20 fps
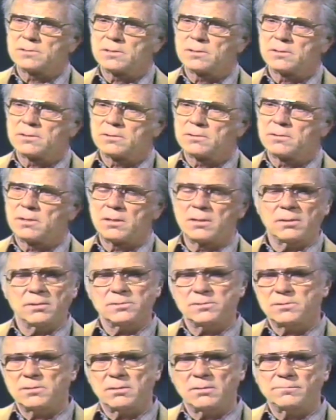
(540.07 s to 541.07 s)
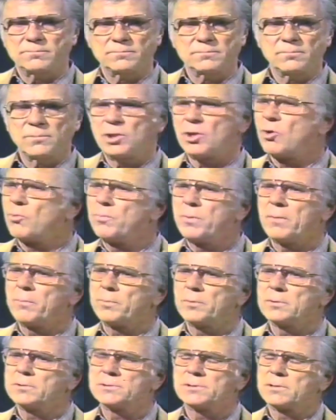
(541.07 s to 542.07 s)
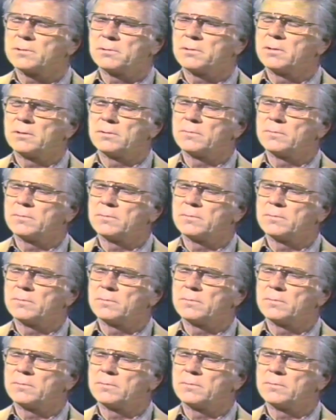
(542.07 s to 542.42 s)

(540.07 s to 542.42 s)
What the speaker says: you know, pimples, and